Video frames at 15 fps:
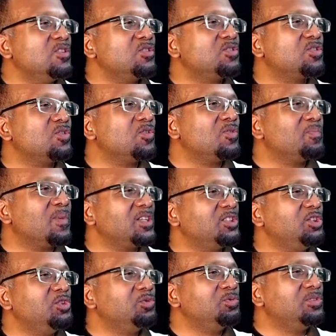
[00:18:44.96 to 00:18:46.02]
So
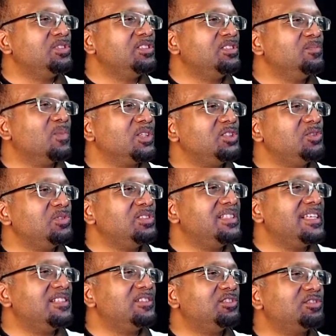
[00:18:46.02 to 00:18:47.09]
but you but you
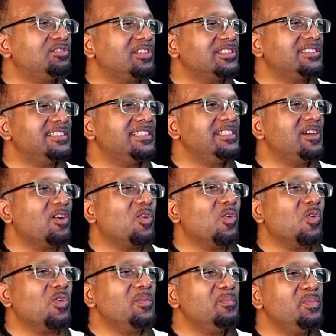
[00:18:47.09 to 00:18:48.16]
did trust in your
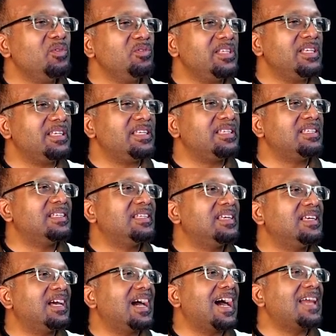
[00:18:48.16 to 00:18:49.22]
own beauty
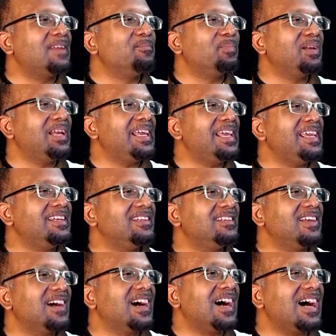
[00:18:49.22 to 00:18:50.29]
and played
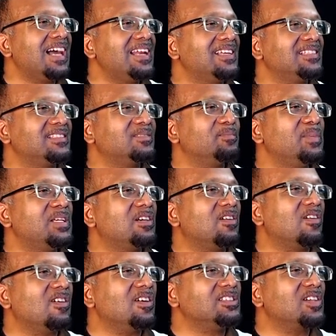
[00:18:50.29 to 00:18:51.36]
the harlot
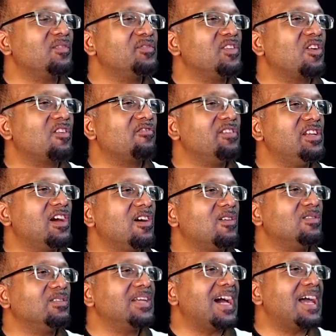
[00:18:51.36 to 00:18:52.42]
because of your
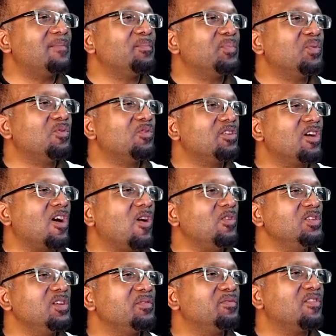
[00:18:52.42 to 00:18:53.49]
renown, and poured
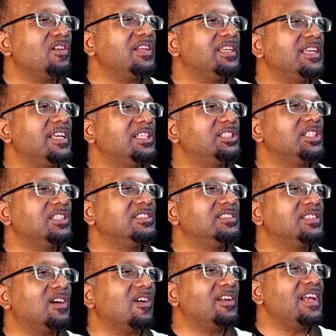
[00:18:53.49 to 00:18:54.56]
out your
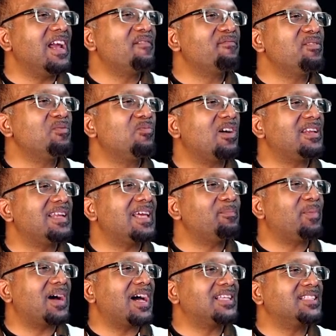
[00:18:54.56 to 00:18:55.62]
fornications on every one
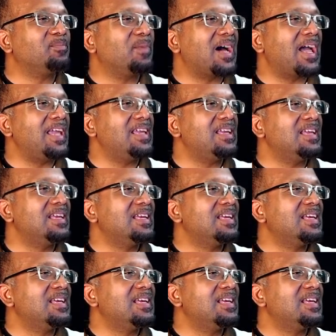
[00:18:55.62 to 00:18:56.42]
that passed by.